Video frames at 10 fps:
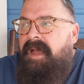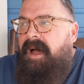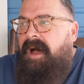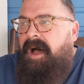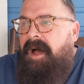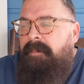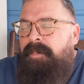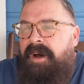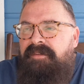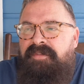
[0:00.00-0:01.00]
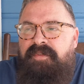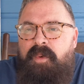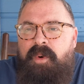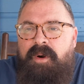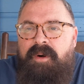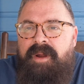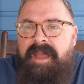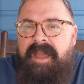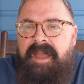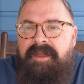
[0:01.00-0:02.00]
But for
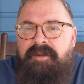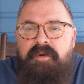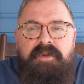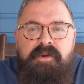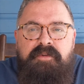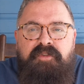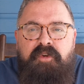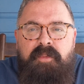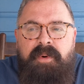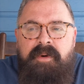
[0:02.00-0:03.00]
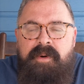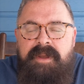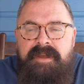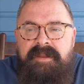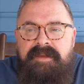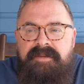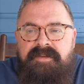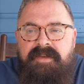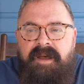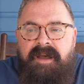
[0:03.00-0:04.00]
a new YouTuber, it is